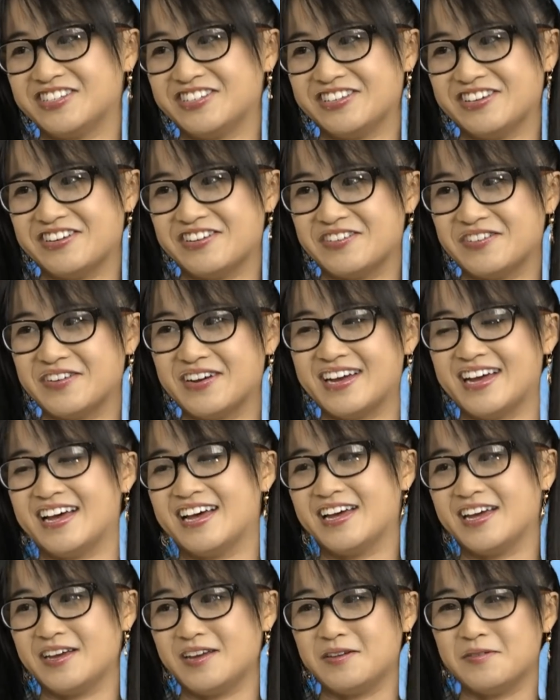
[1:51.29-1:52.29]
So
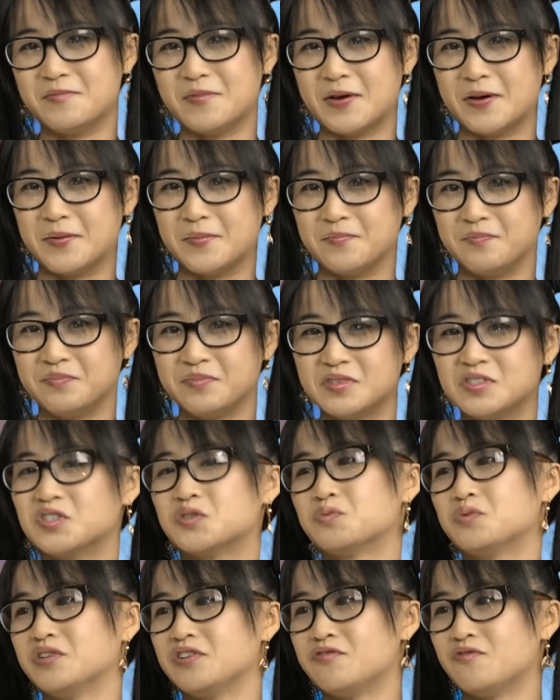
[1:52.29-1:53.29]
I
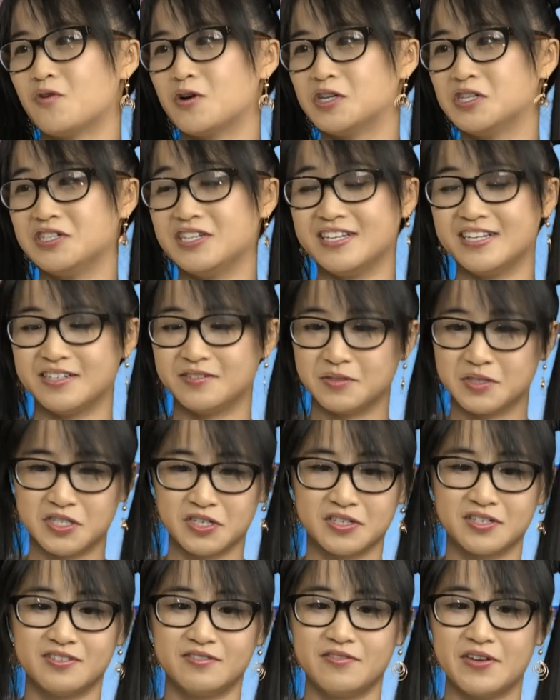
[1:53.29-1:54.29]
just really fortunate. It was
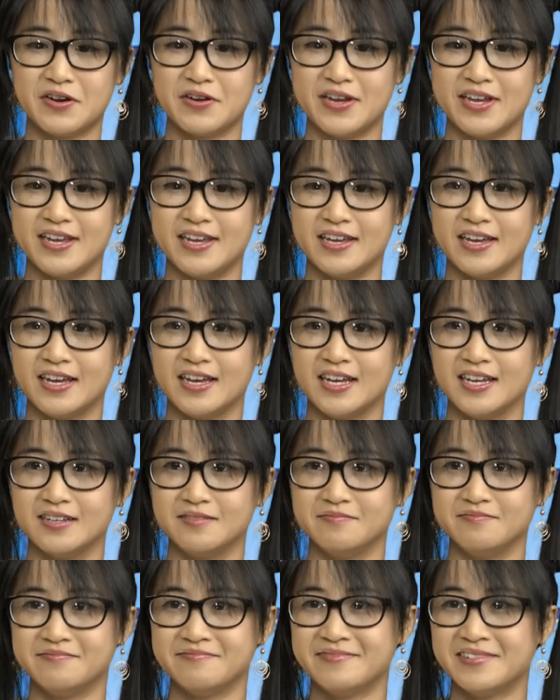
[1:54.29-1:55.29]
just very
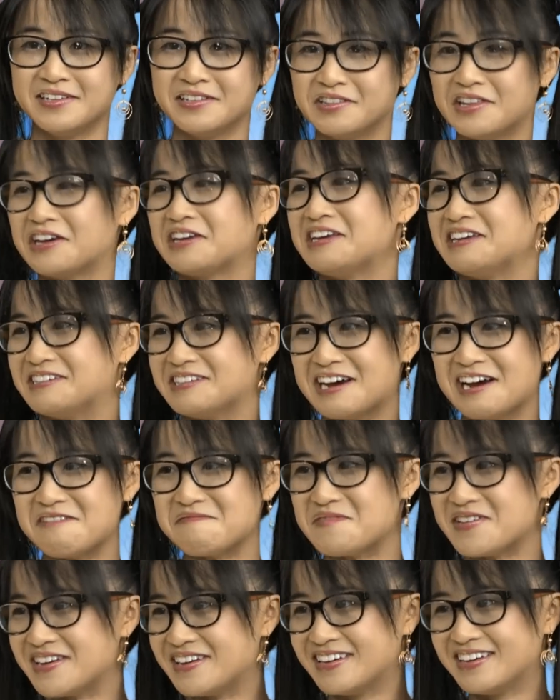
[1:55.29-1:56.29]
lucky
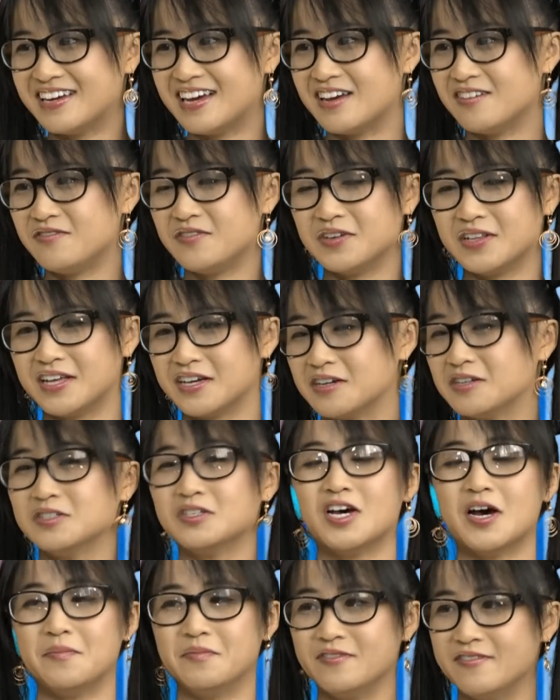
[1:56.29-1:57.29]
timing, I feel like, on
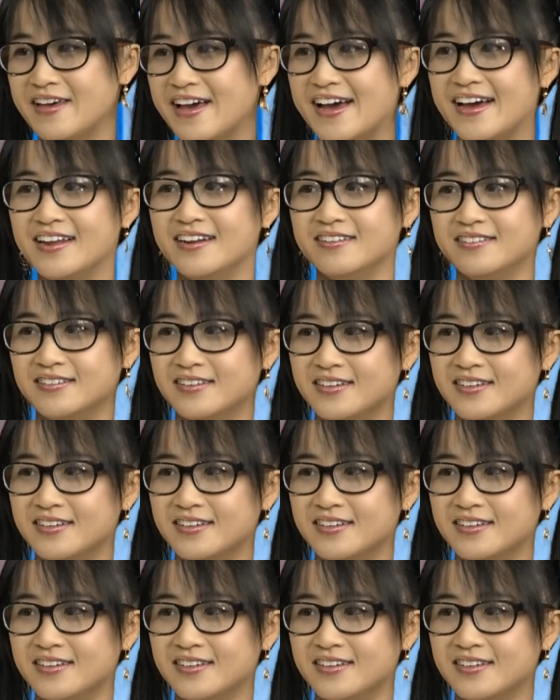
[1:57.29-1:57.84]
top of that.